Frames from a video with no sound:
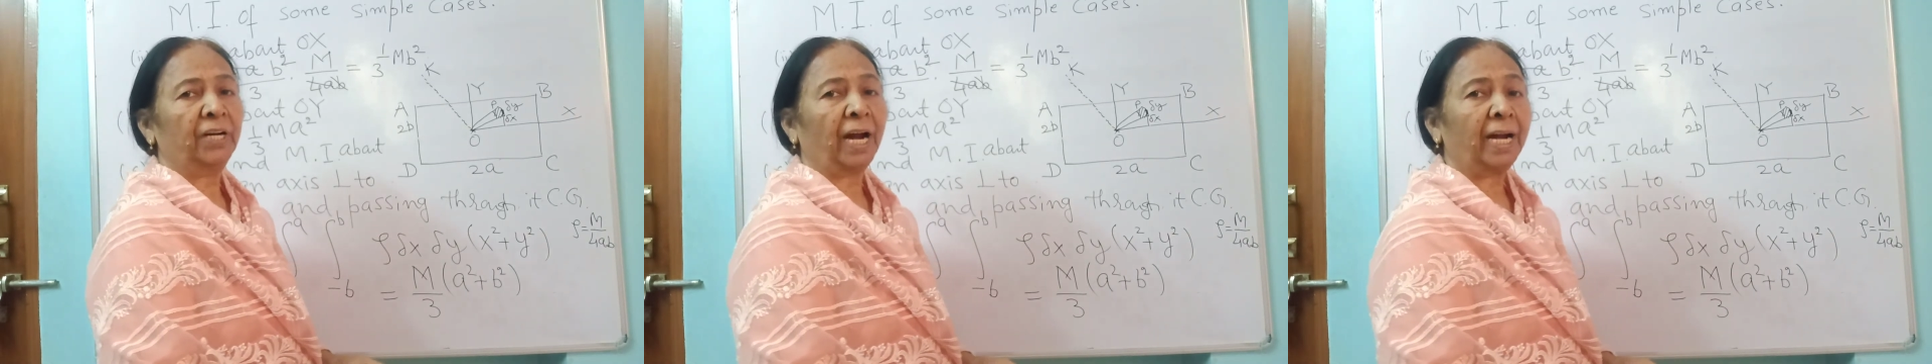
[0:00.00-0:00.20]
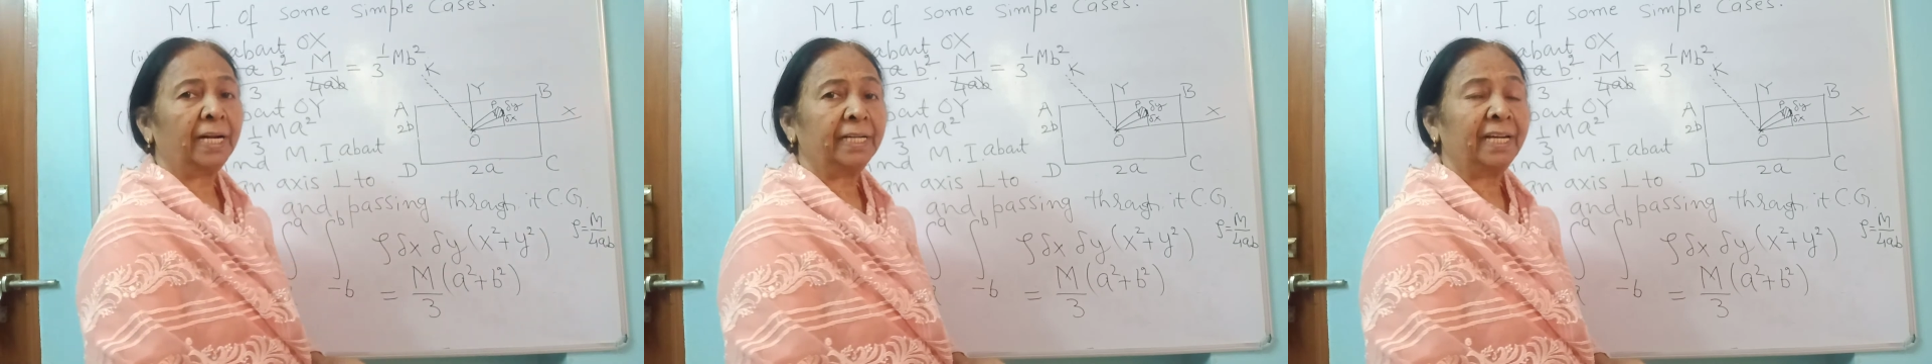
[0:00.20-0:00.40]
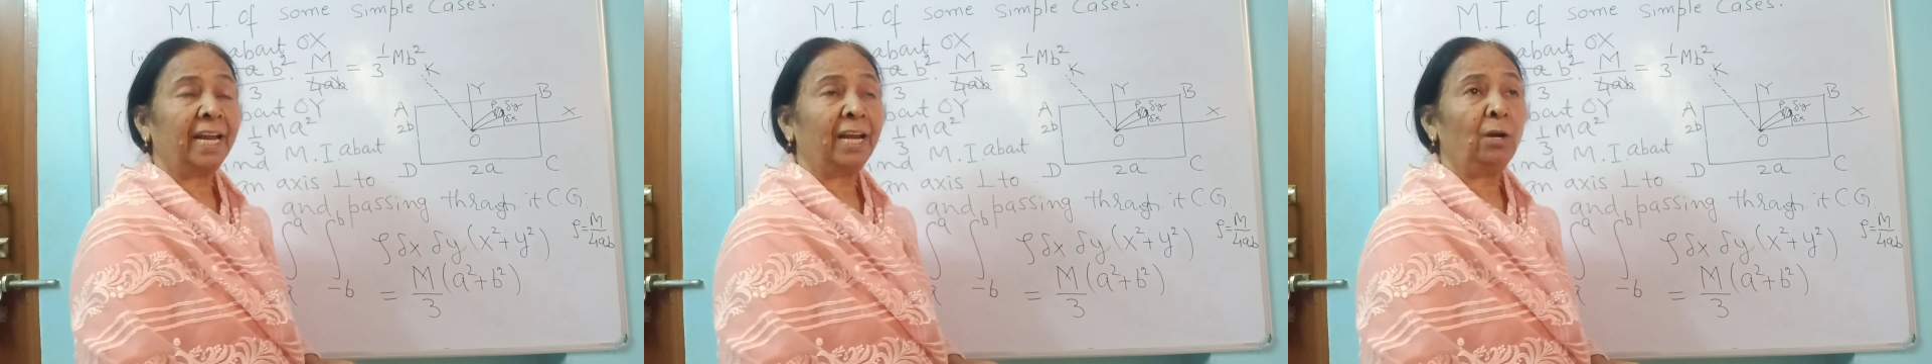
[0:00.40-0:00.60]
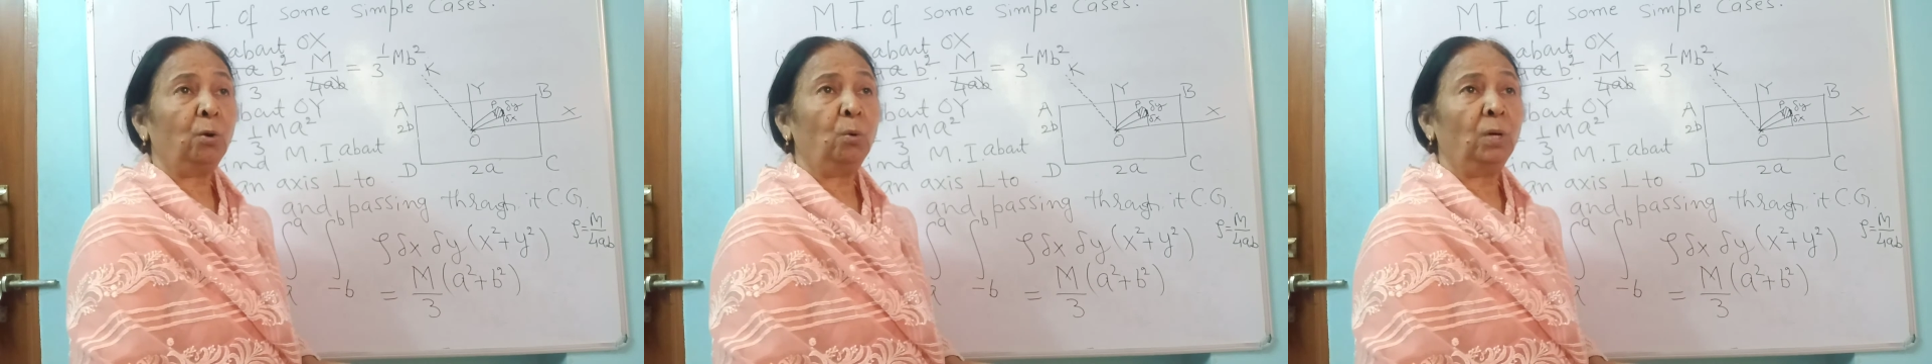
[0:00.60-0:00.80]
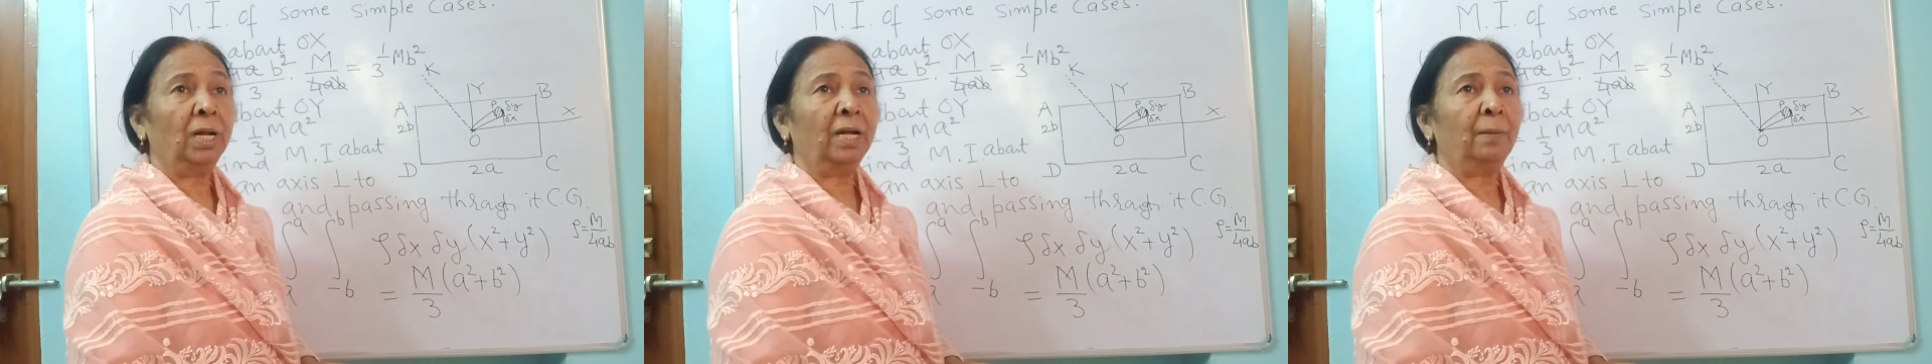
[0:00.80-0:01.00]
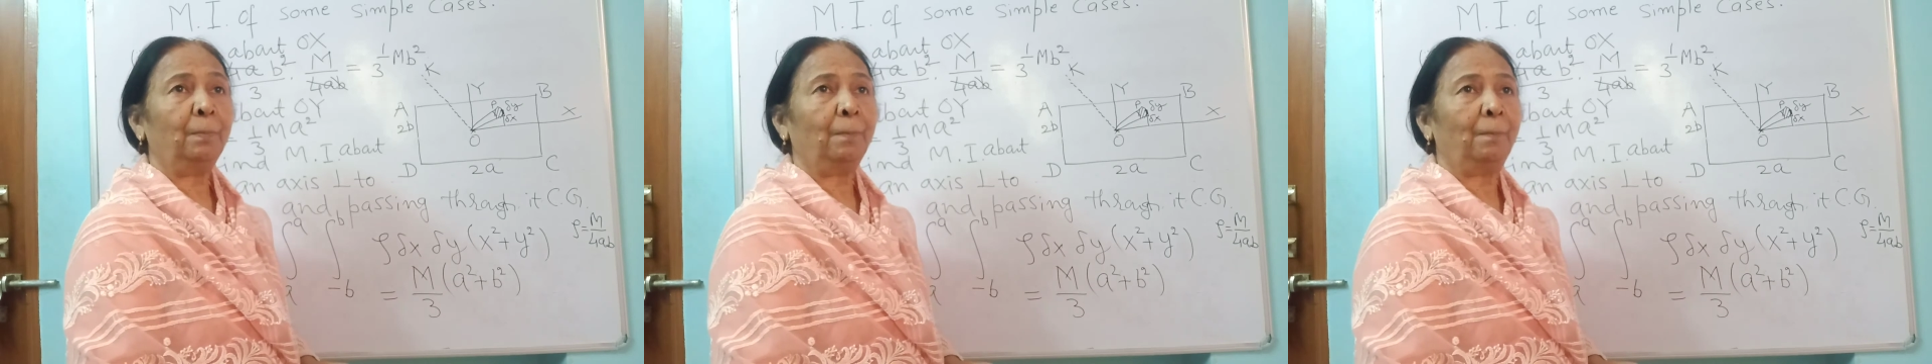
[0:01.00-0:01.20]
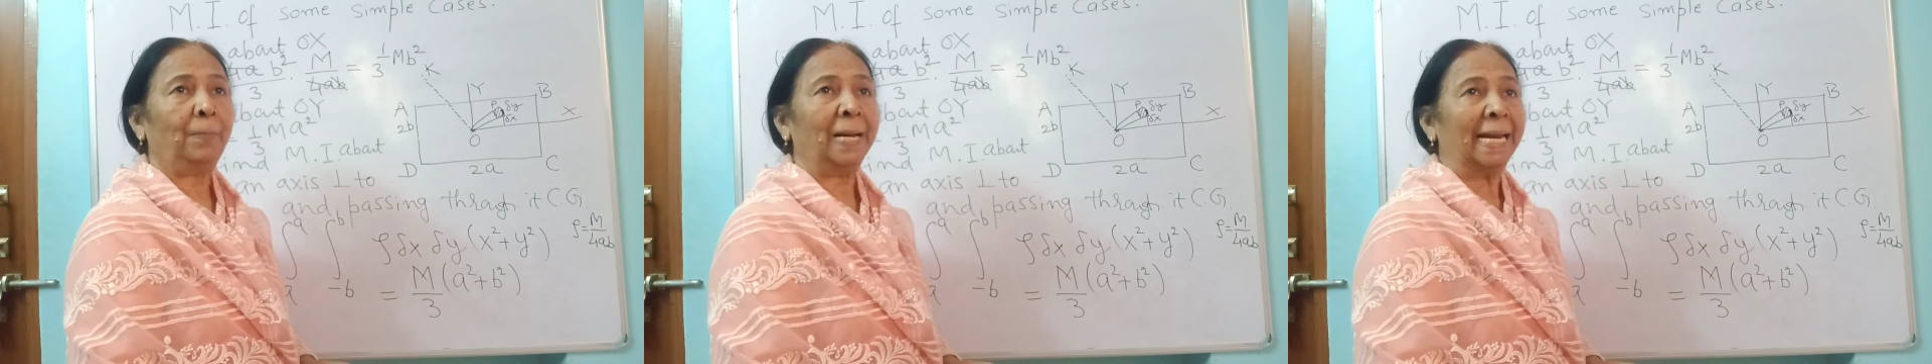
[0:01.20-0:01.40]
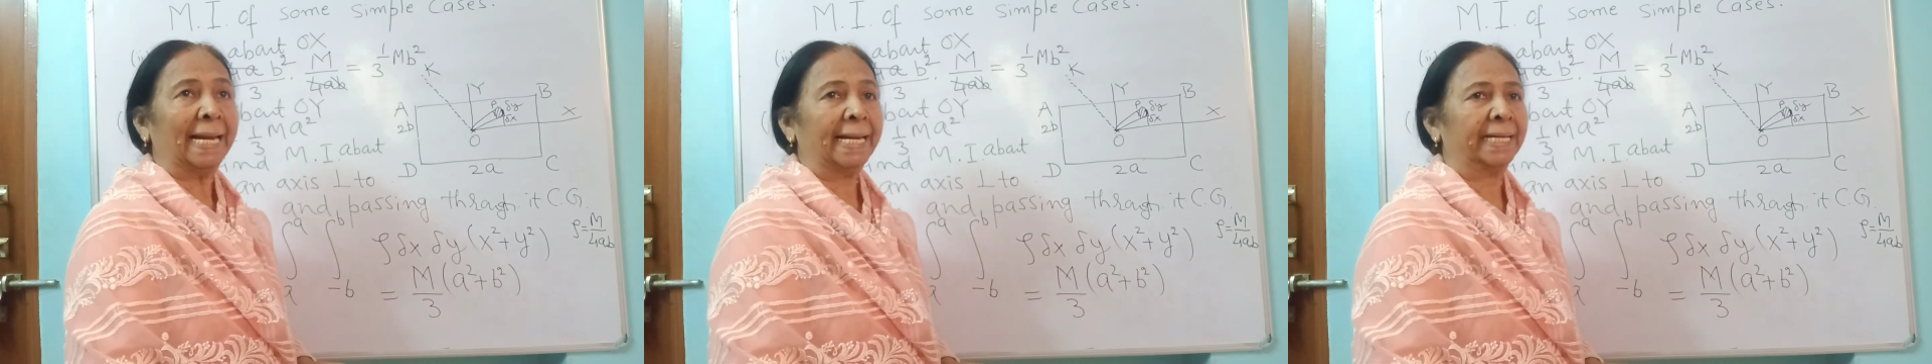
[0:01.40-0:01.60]
rectangular
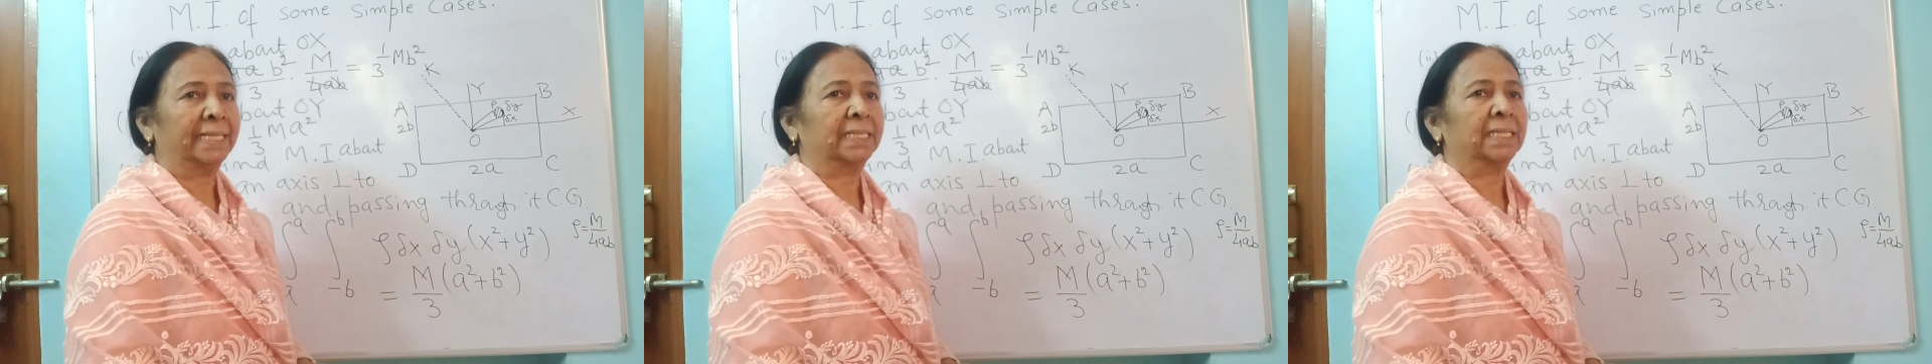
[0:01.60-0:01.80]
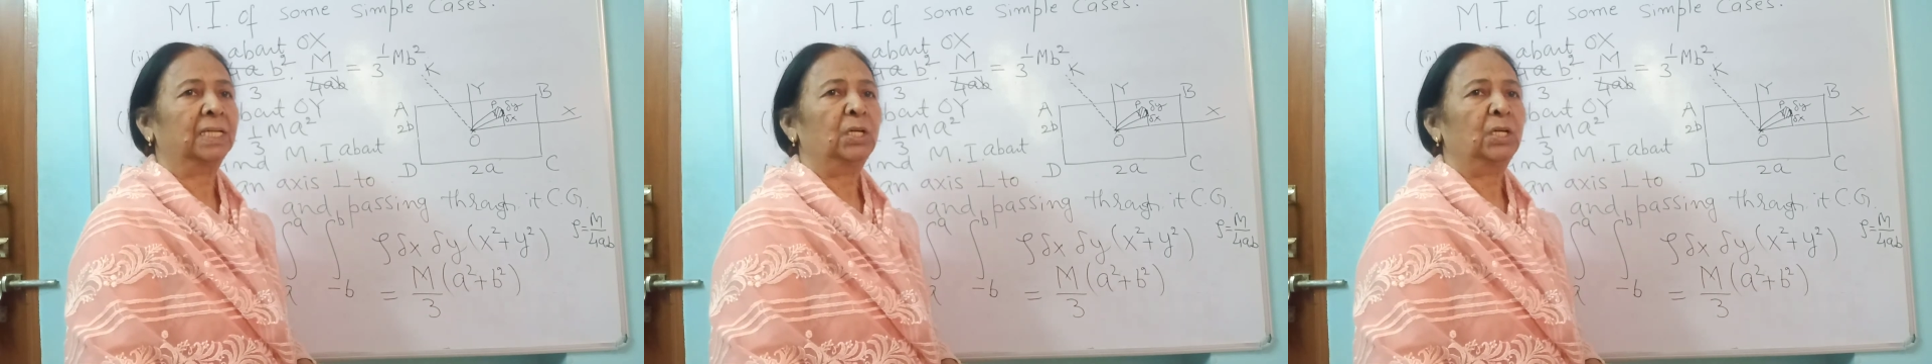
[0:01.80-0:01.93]
plate